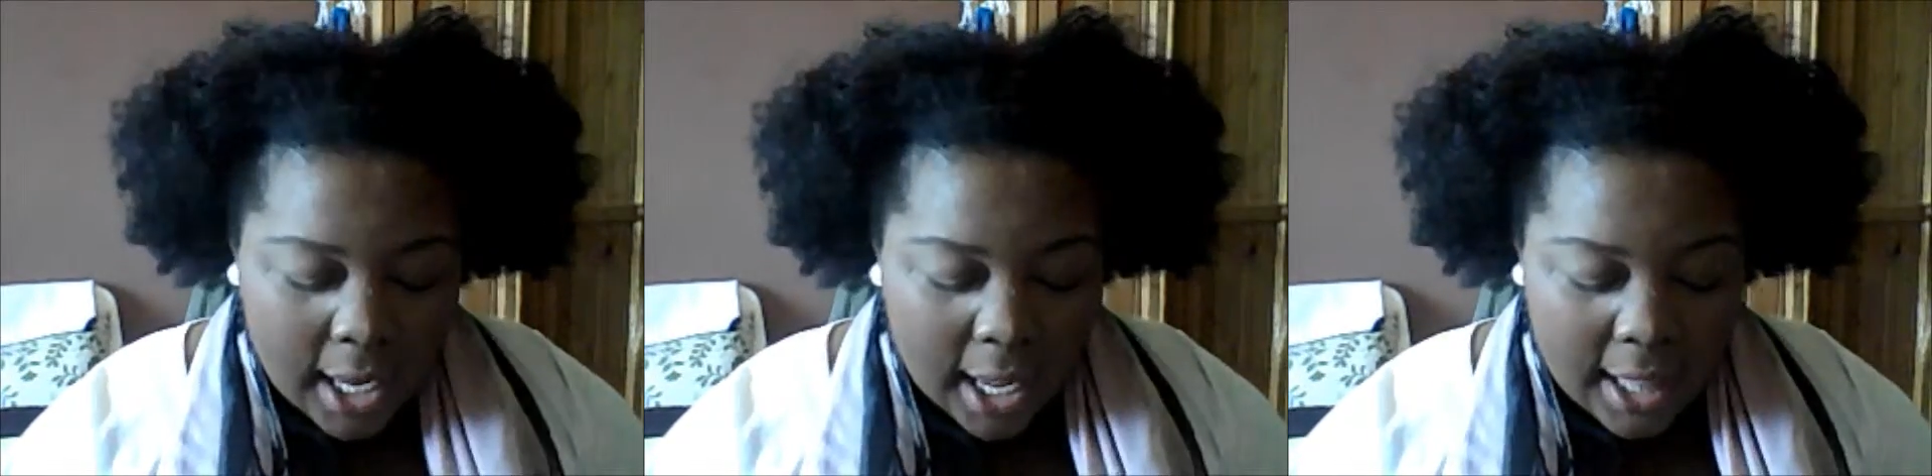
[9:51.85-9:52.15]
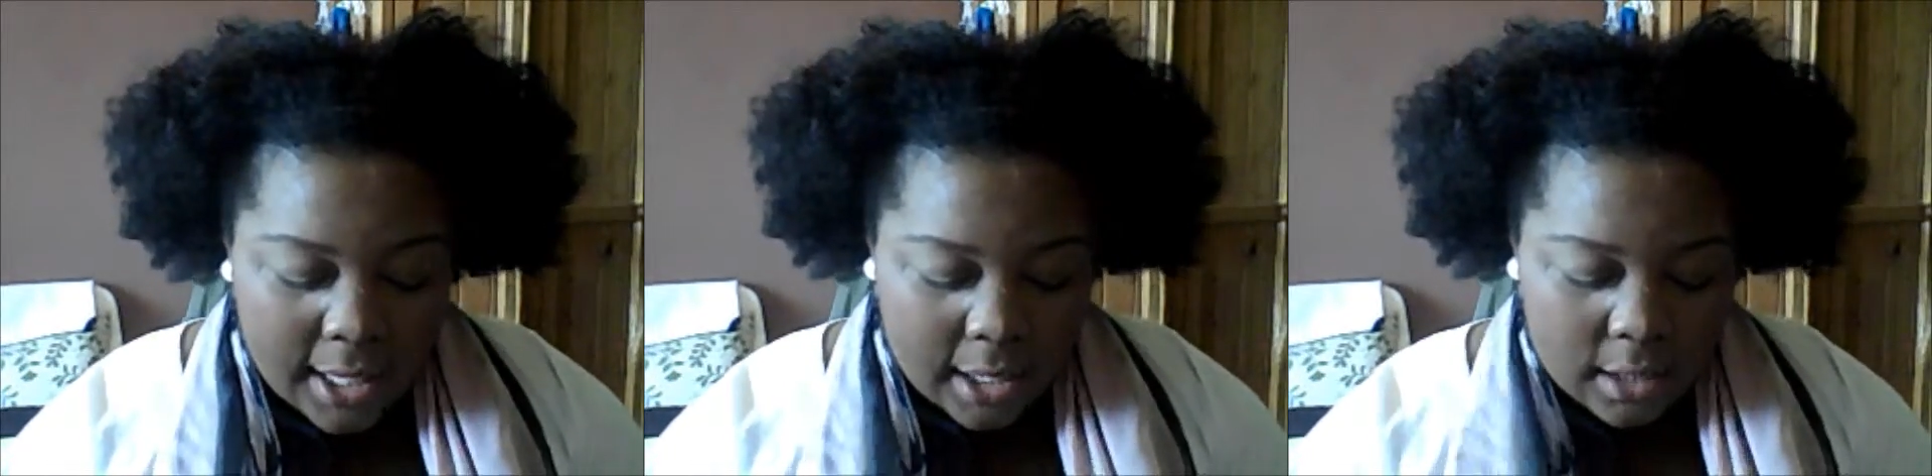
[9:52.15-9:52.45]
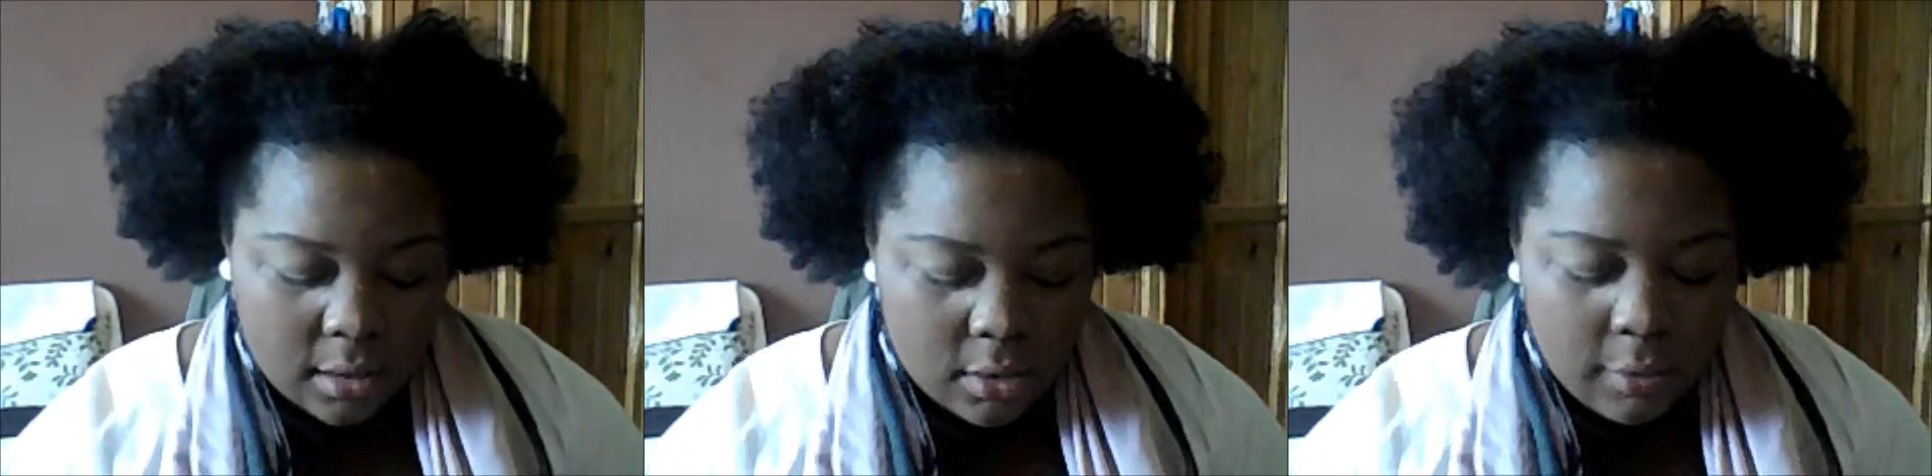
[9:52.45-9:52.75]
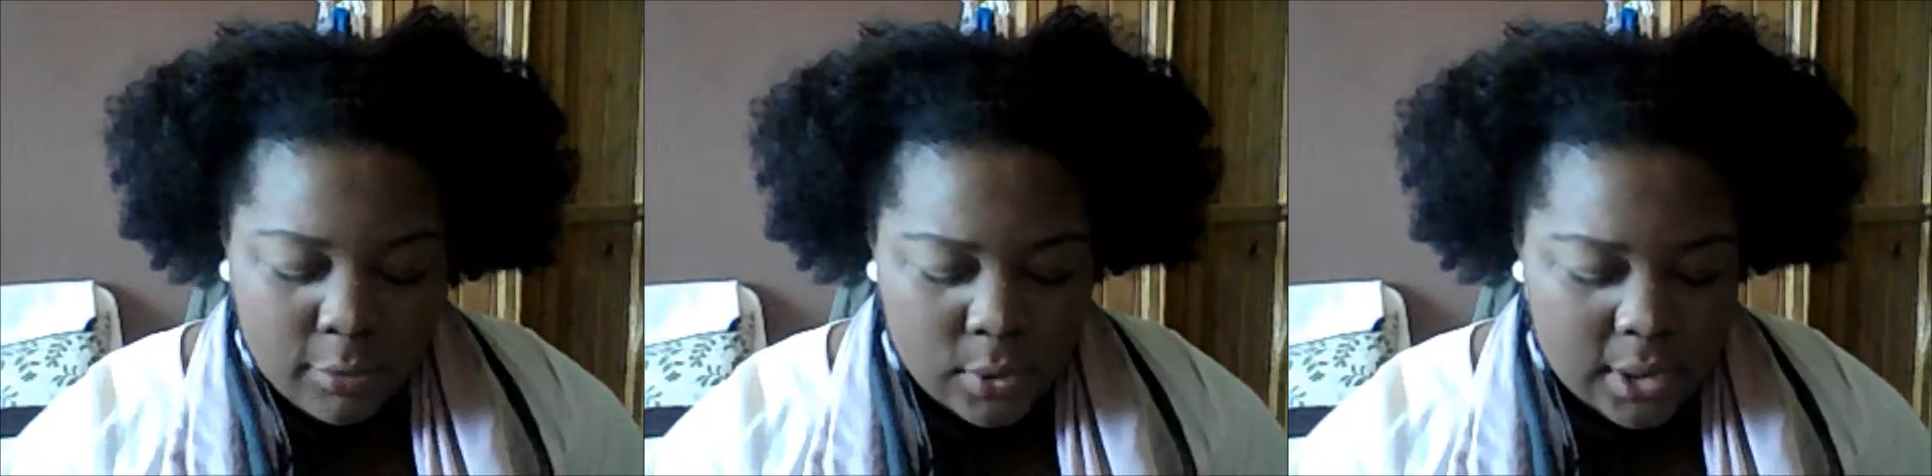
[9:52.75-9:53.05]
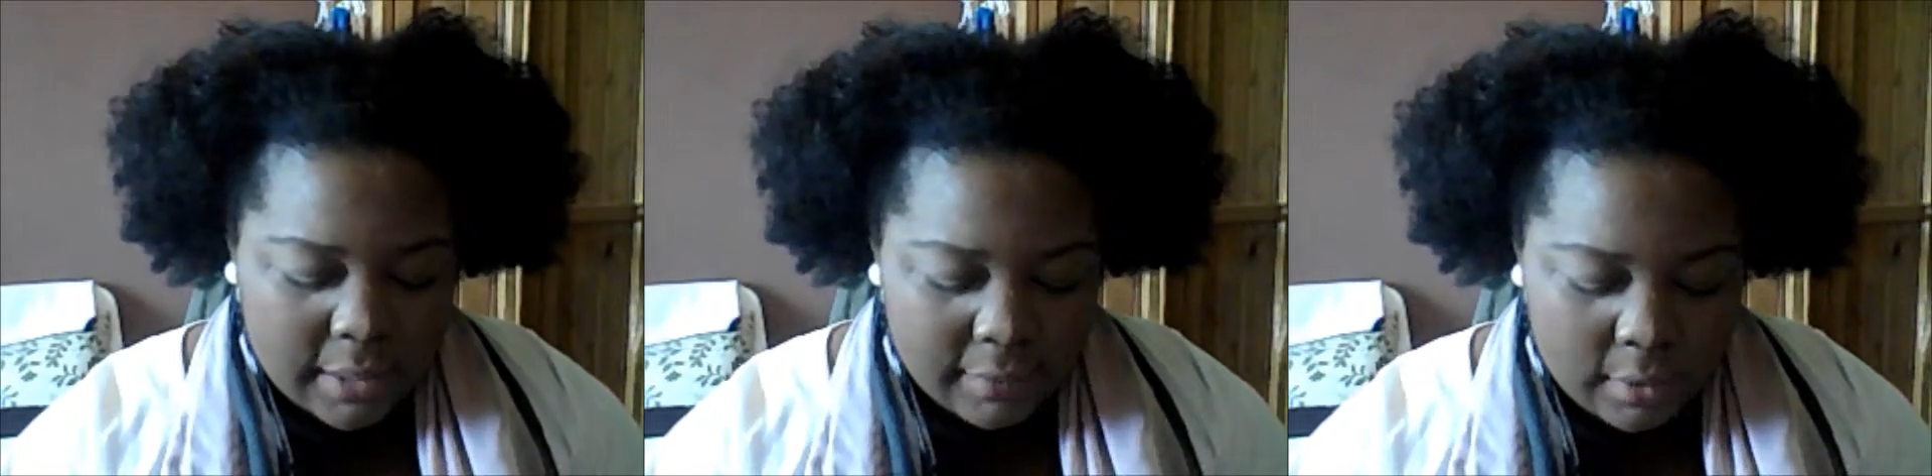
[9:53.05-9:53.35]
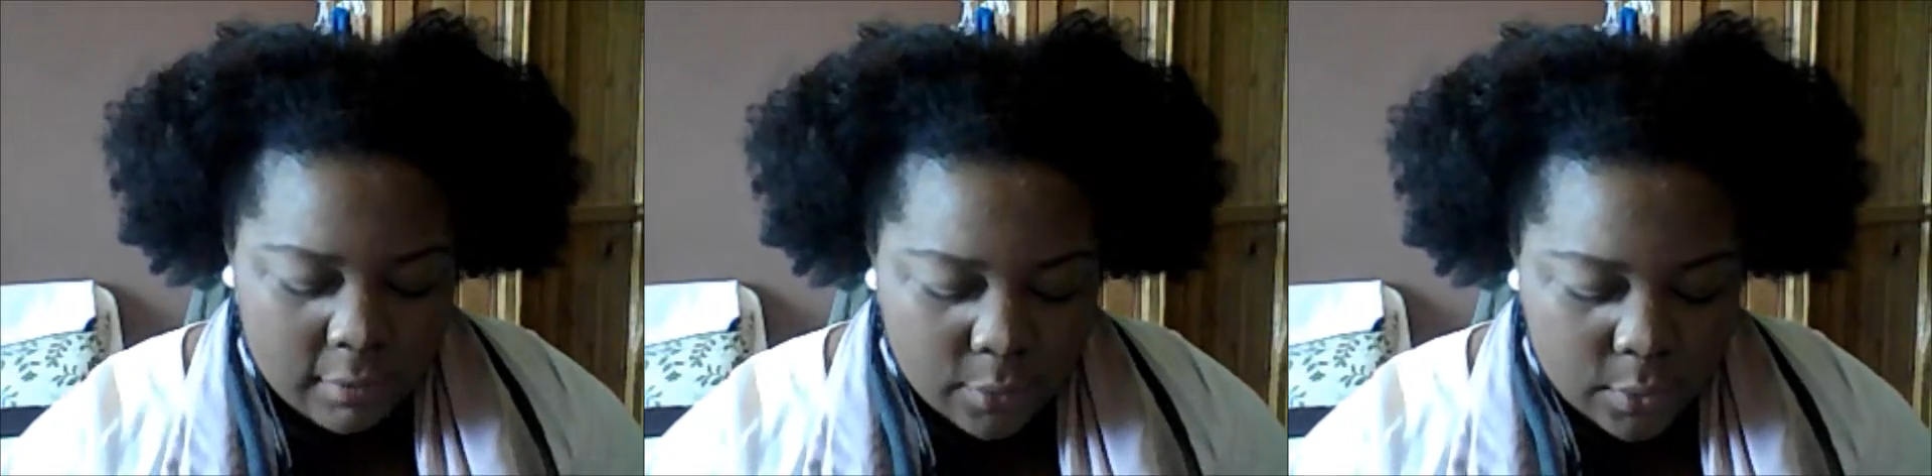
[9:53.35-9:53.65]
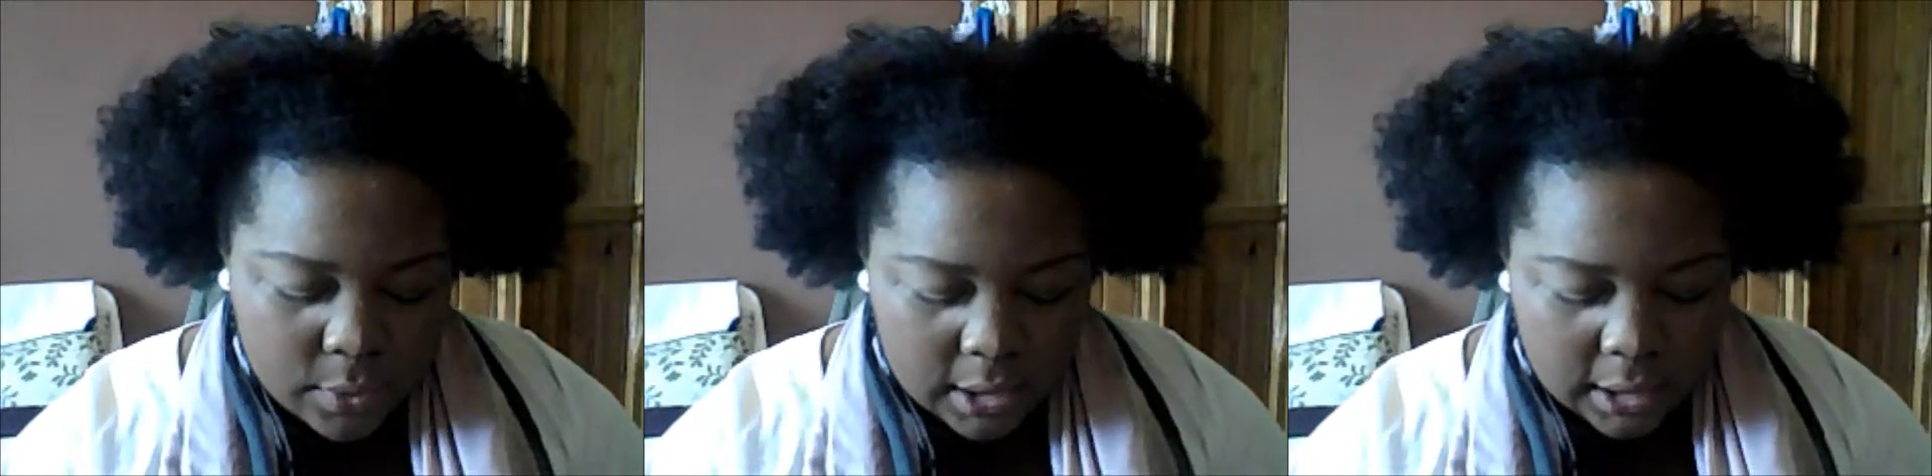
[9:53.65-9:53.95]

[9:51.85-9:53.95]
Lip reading: And then, not 47, 40,